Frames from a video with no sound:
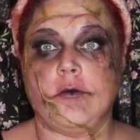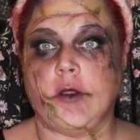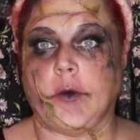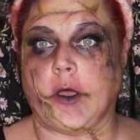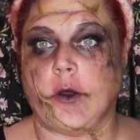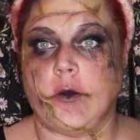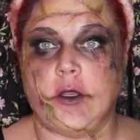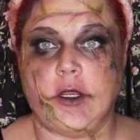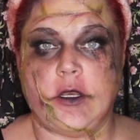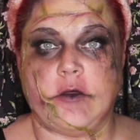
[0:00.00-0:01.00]
There we go.
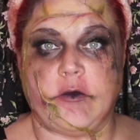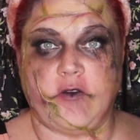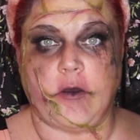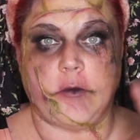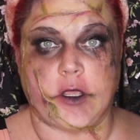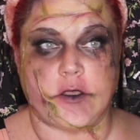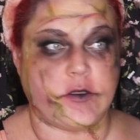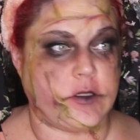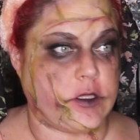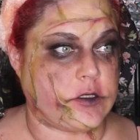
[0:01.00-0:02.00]
I need it to be
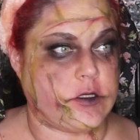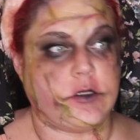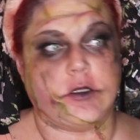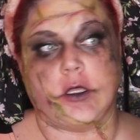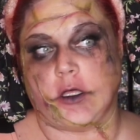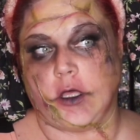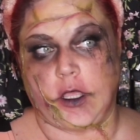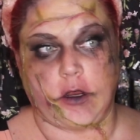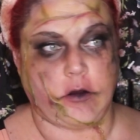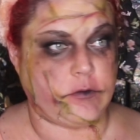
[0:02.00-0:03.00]
feminized, like just like a
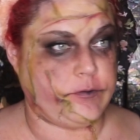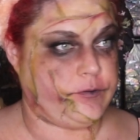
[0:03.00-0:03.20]
hair.